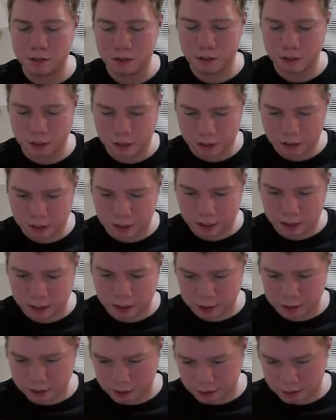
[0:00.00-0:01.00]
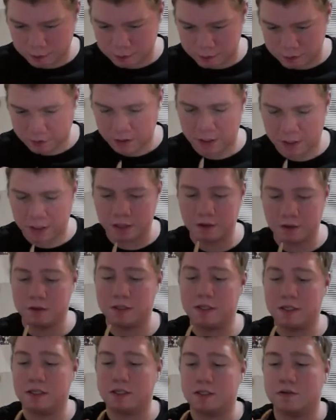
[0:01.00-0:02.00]
this. However the hell
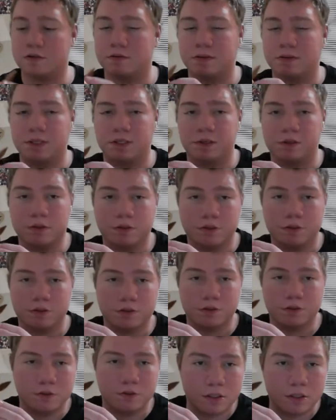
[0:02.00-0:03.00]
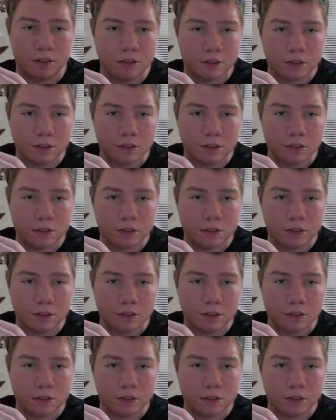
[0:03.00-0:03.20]
that's gonna be glued.